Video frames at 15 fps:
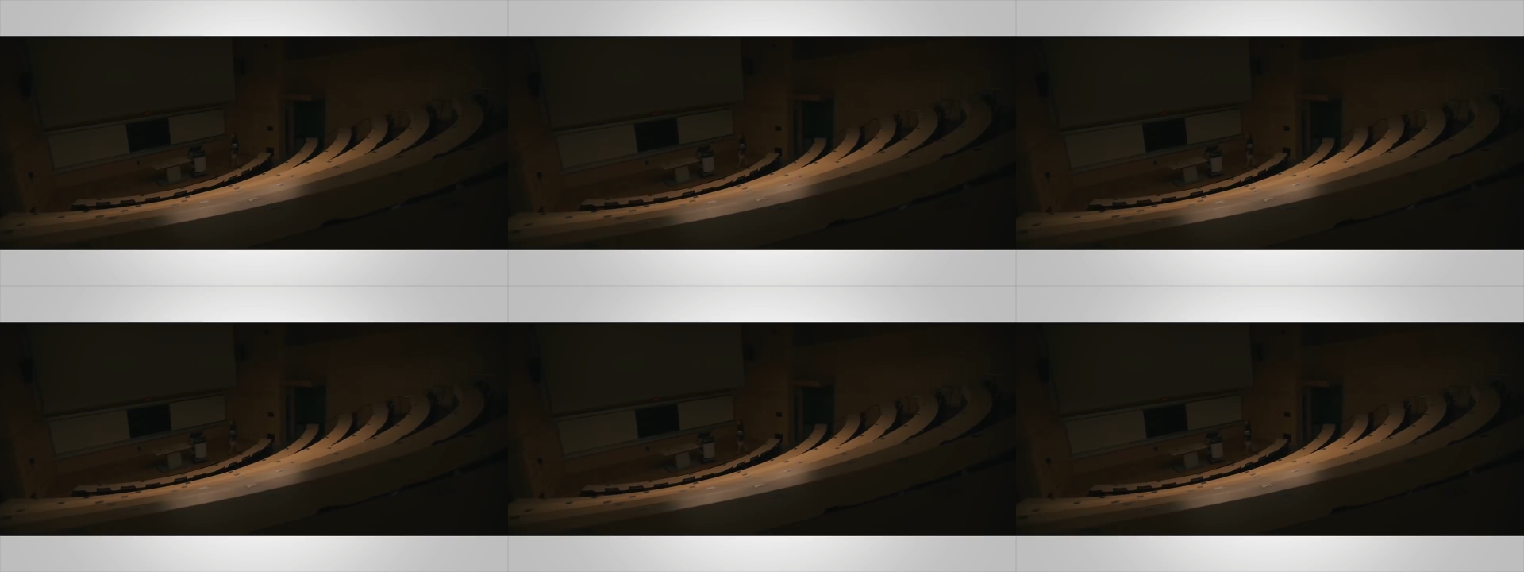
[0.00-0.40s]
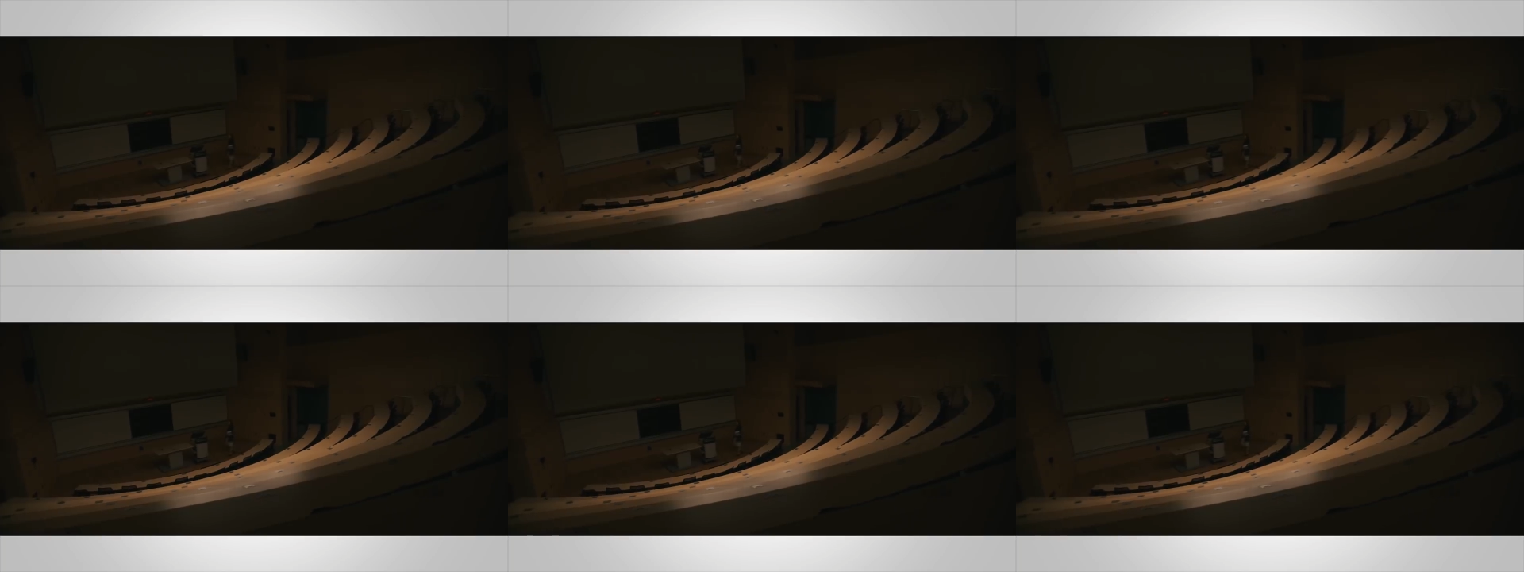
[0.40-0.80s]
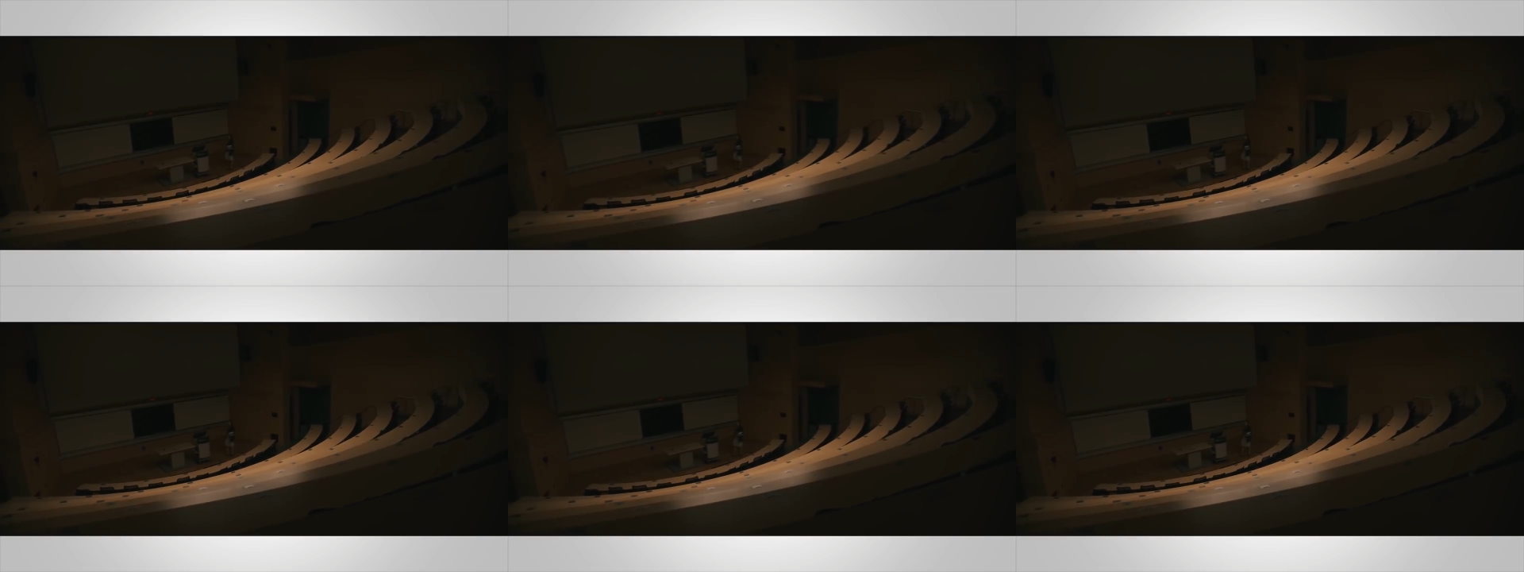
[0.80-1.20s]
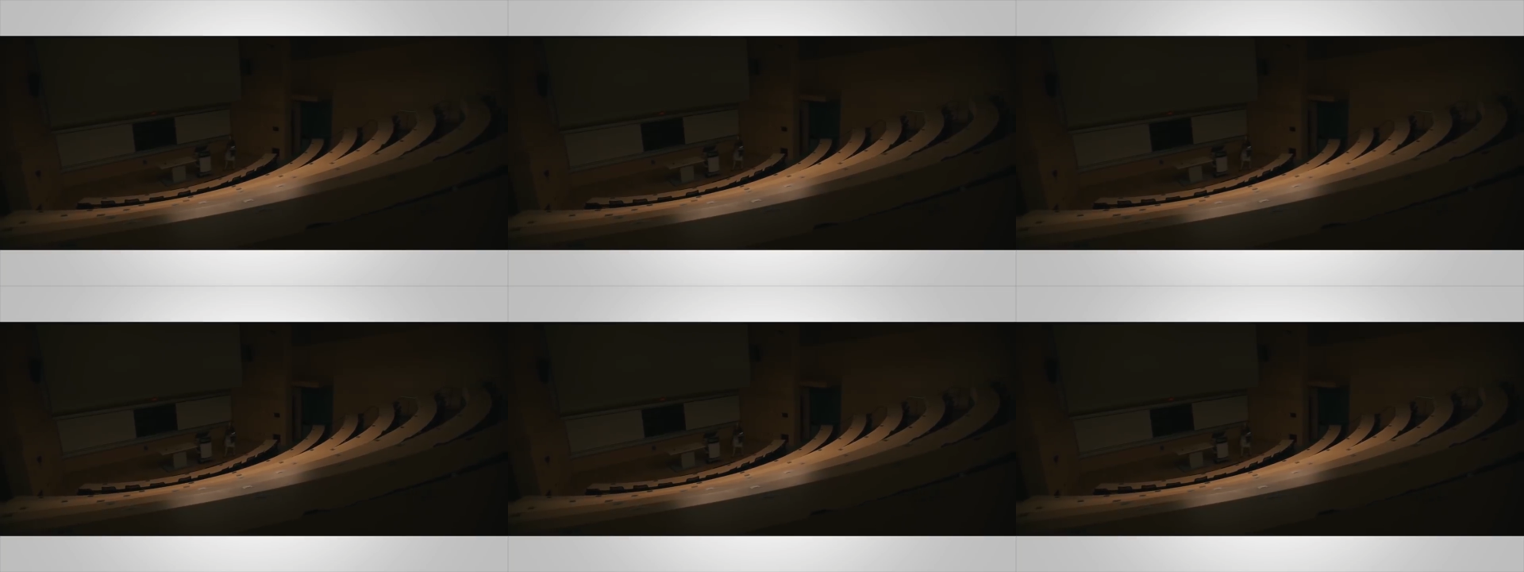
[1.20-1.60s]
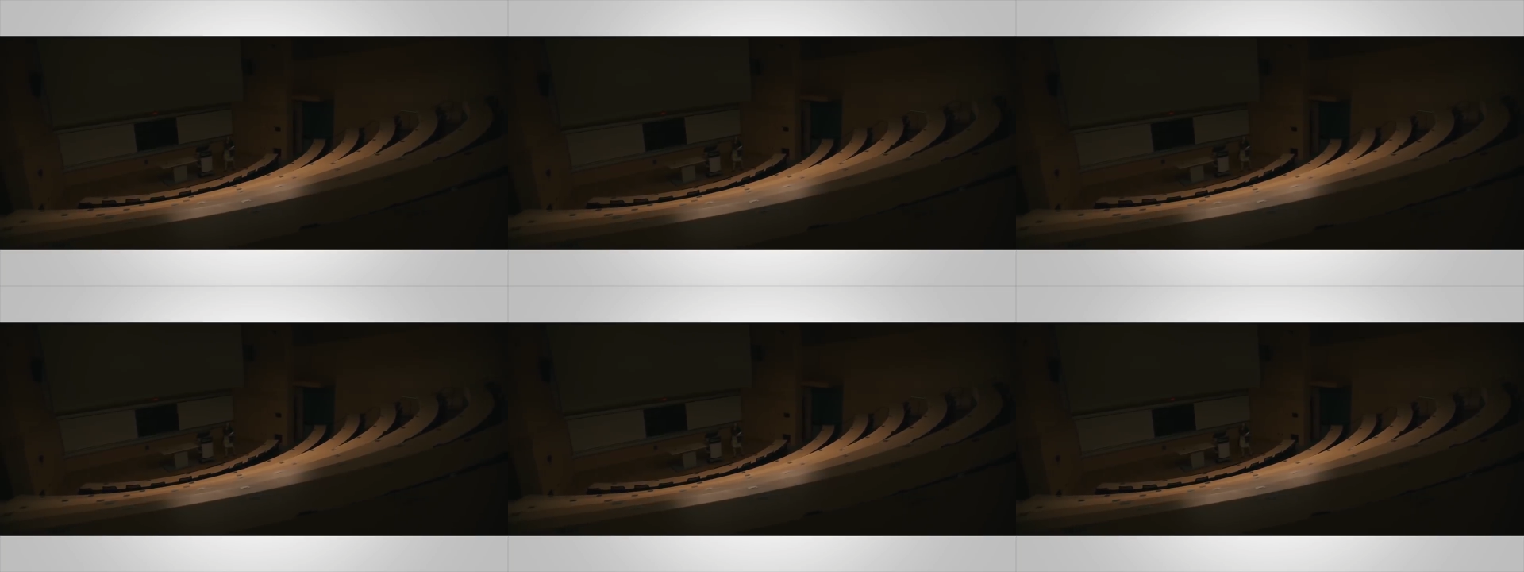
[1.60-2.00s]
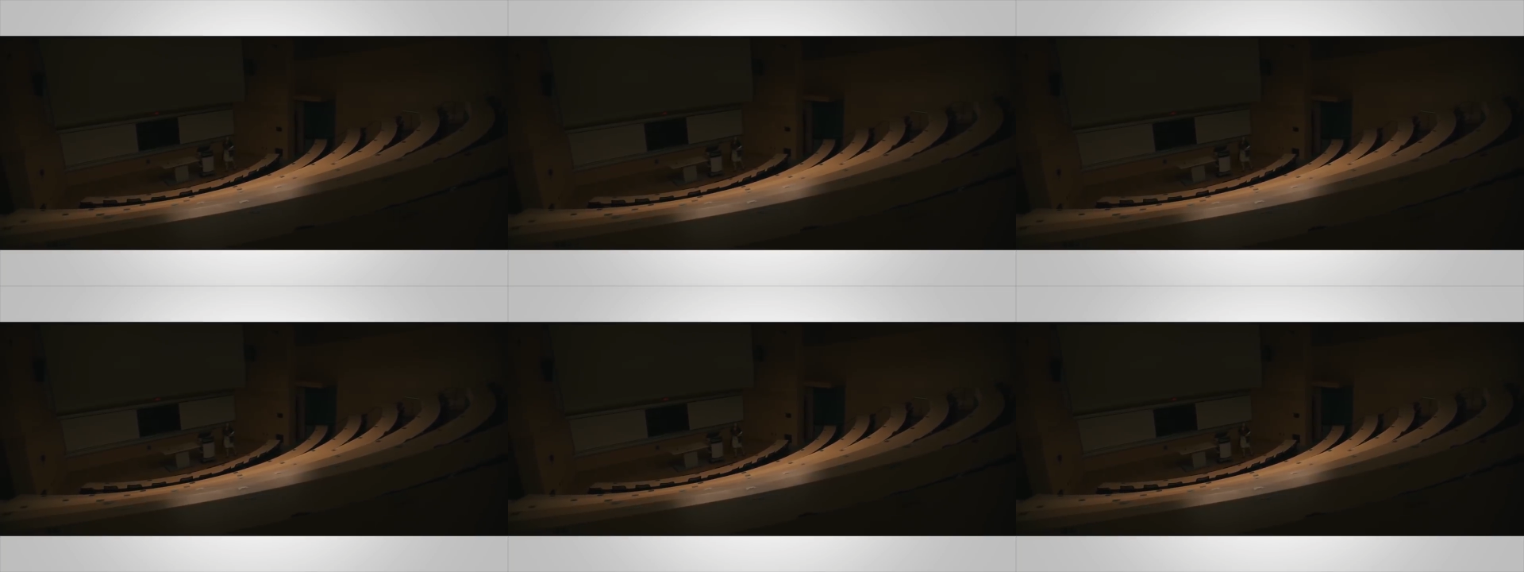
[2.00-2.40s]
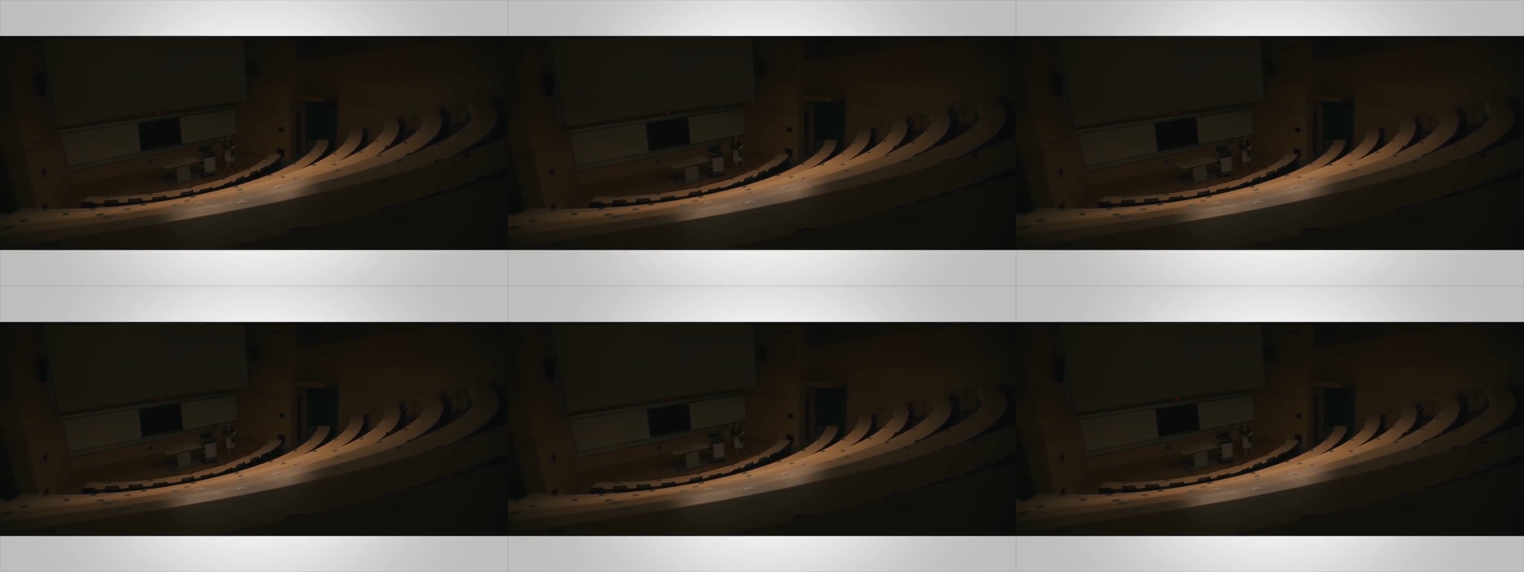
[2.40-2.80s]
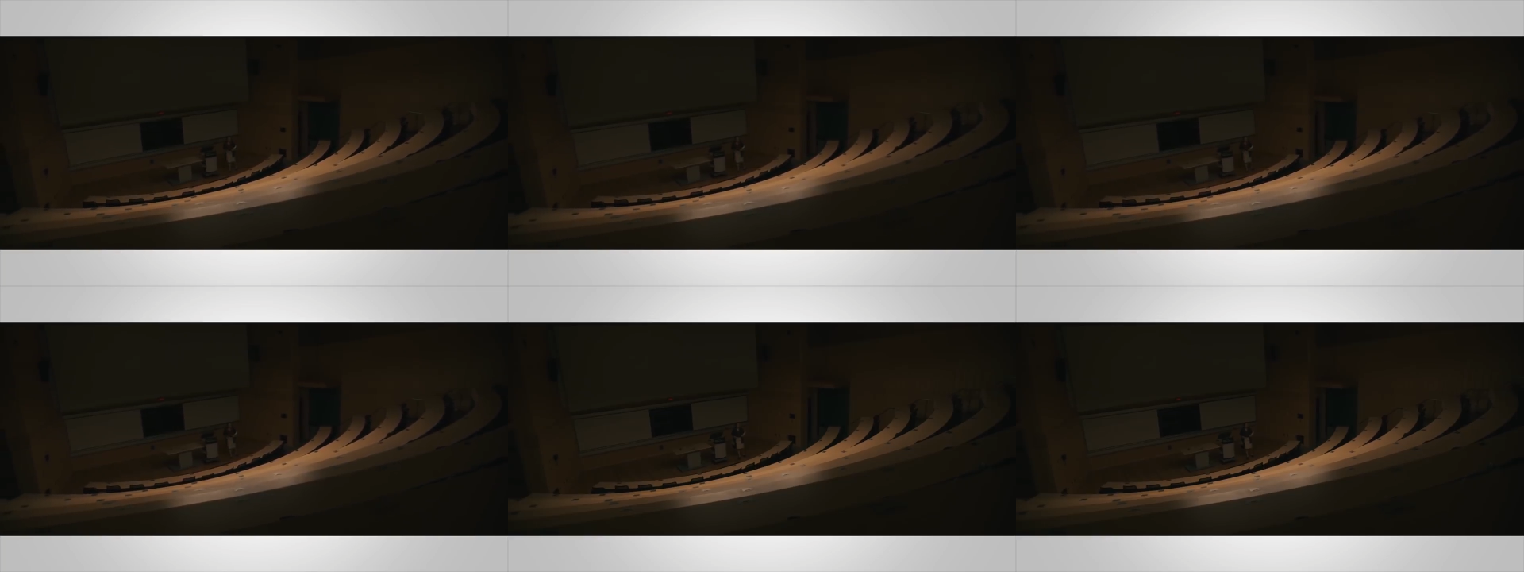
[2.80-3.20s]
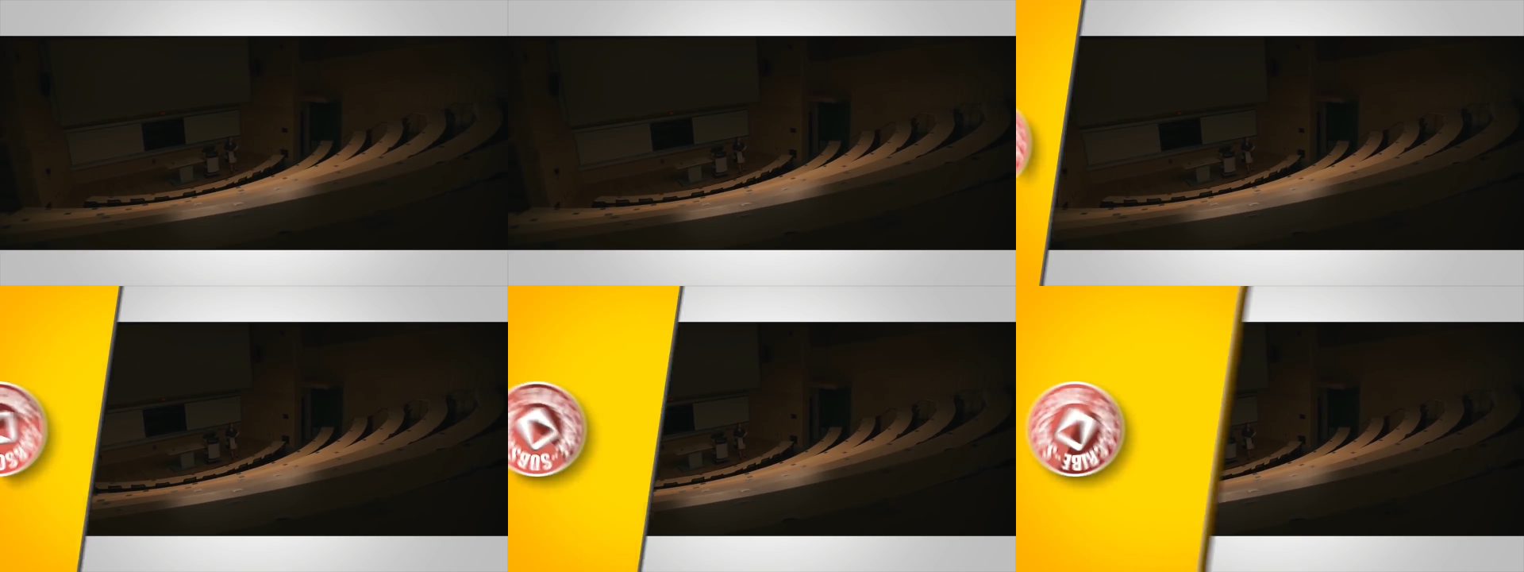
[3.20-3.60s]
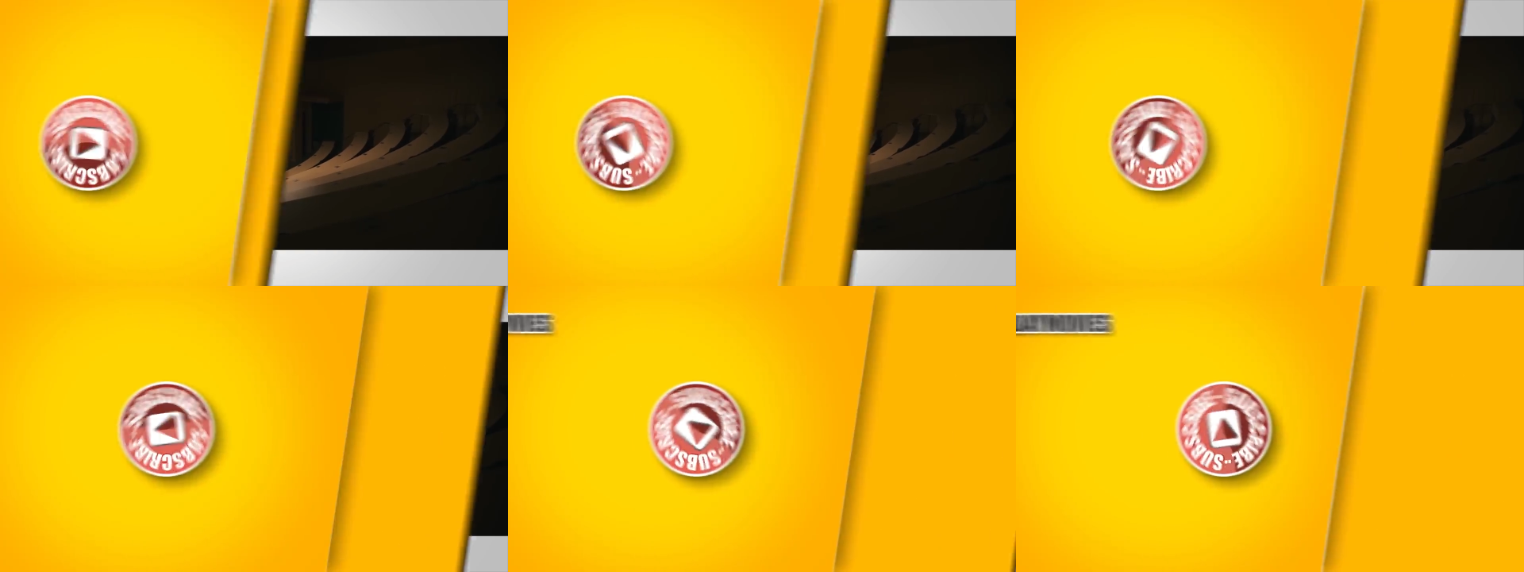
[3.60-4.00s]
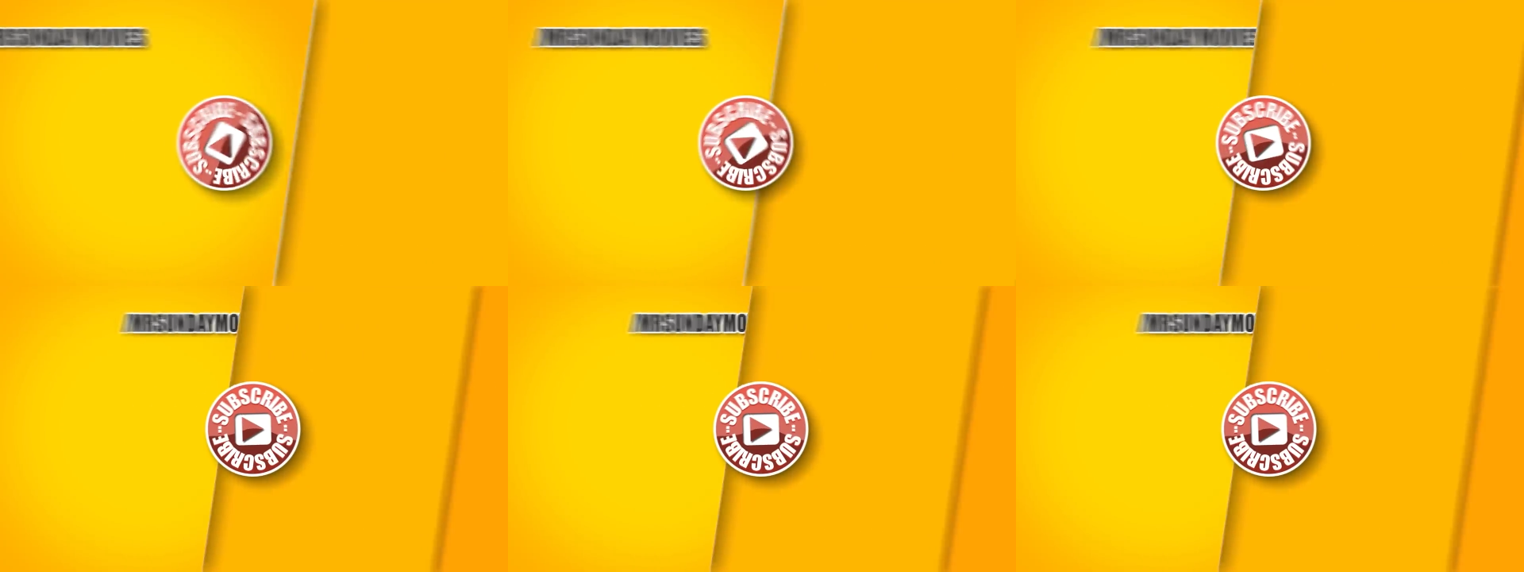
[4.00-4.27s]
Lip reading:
[unreadable: no face in view]